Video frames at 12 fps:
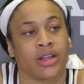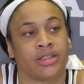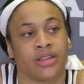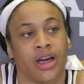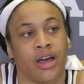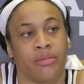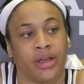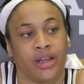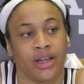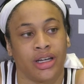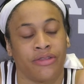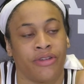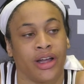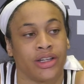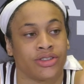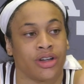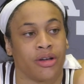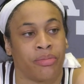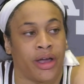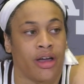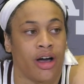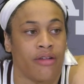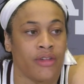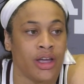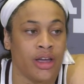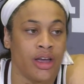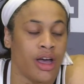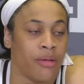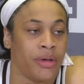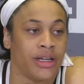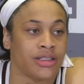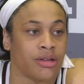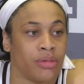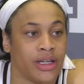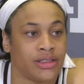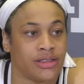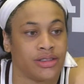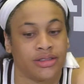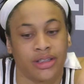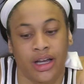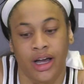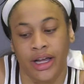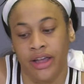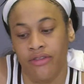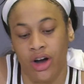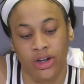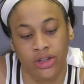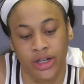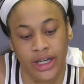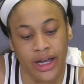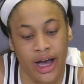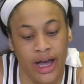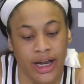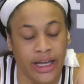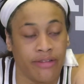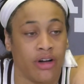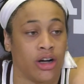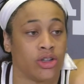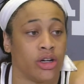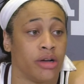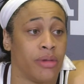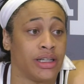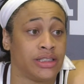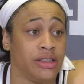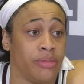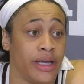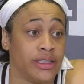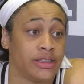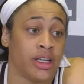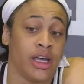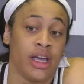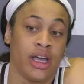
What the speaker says: work and time in, and it finally starting to pay off, I mean, it's a blessing. I give all glory to God. I give all glory to my teammates.